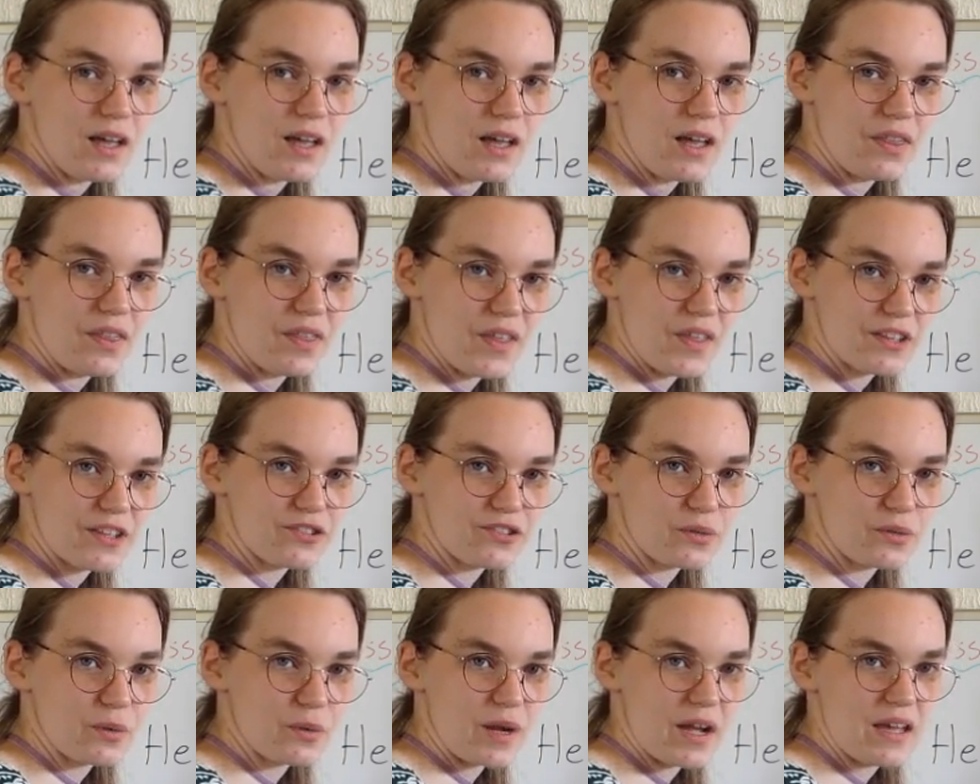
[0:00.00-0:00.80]
And that's
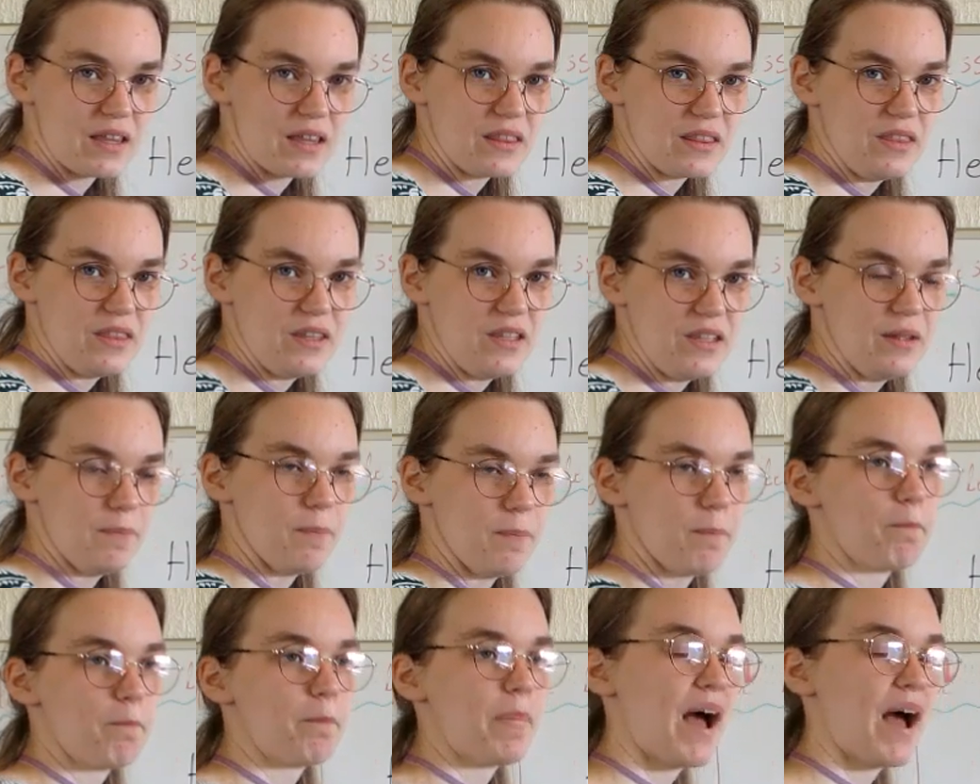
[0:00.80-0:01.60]
the way the
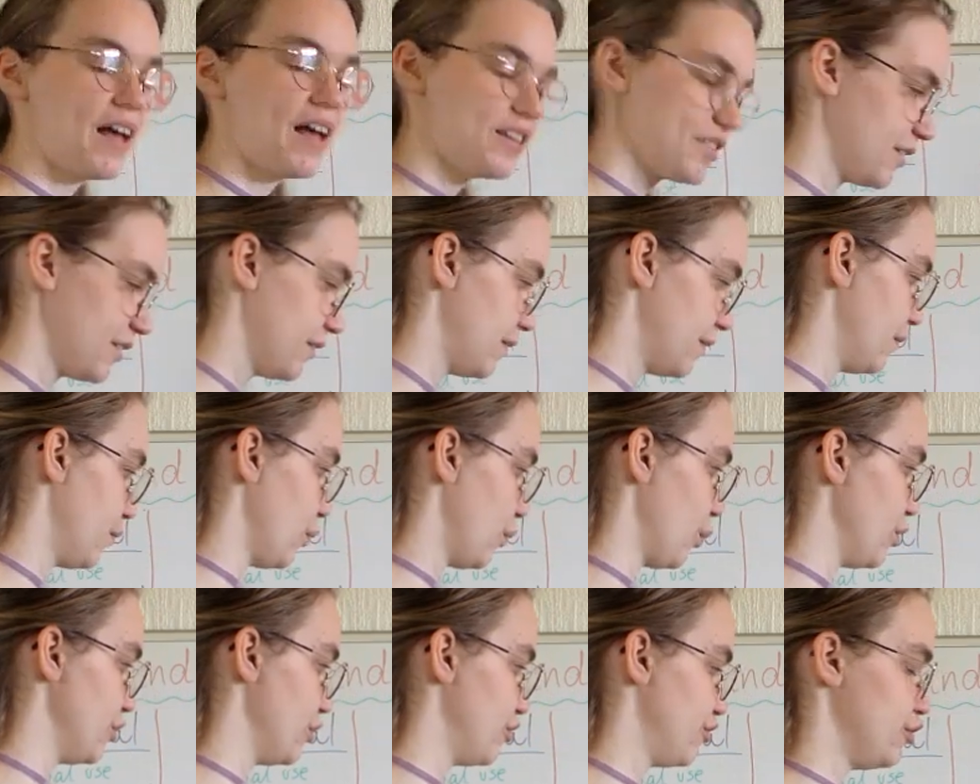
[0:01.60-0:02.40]
passive
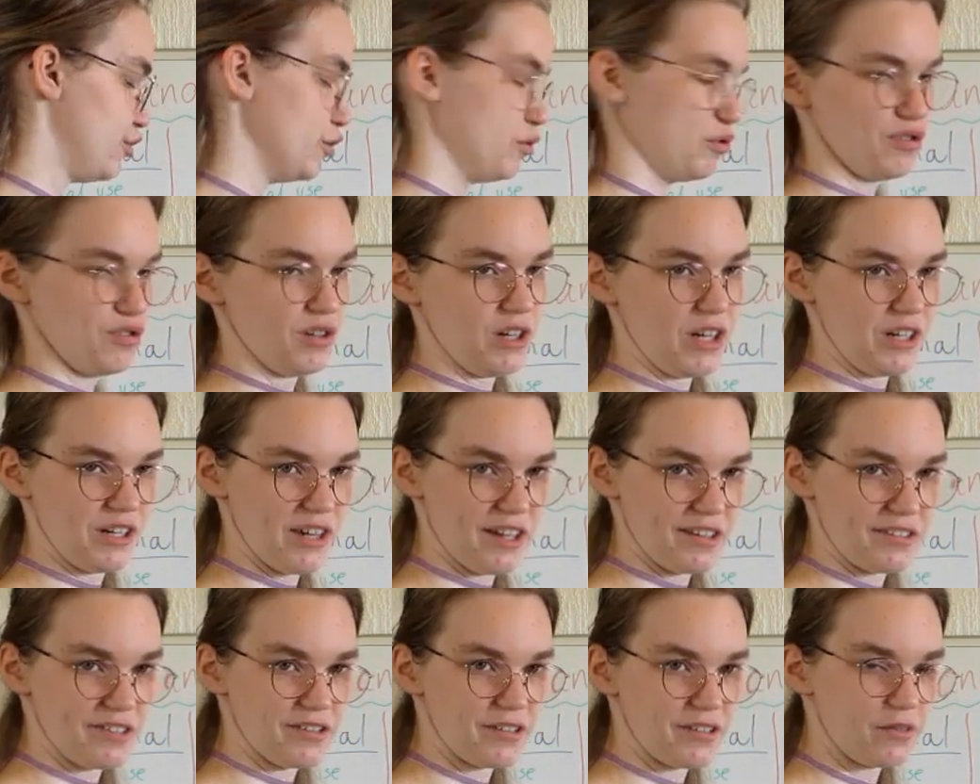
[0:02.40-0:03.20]
voice usually
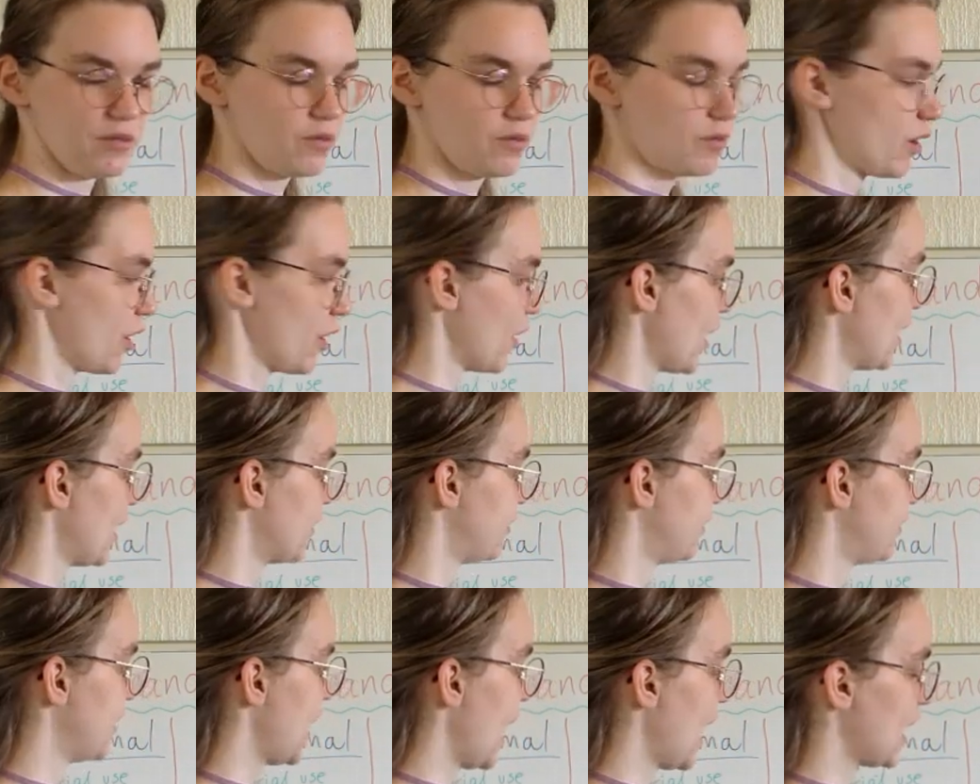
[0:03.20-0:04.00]
does it, whereas
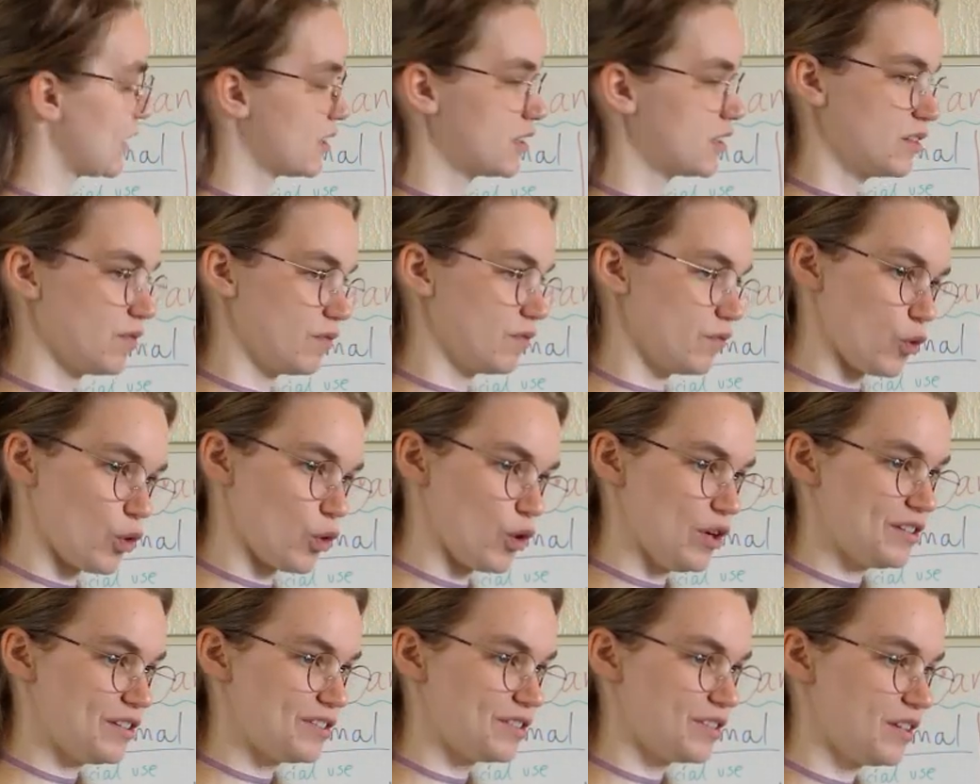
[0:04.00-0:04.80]
the active
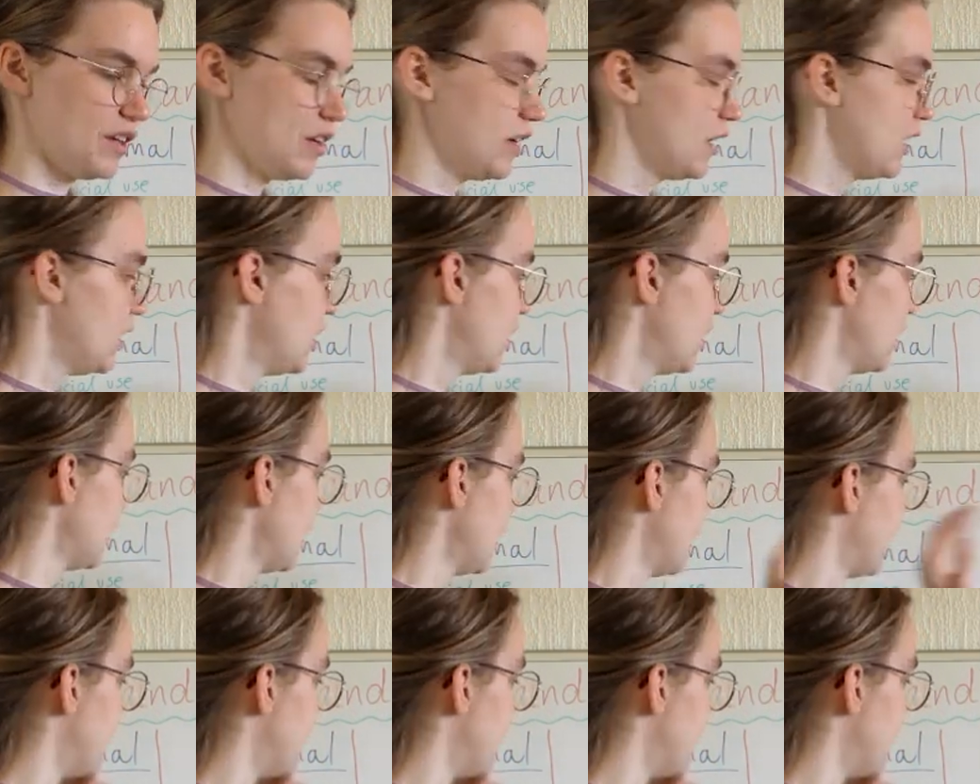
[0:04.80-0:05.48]
voice is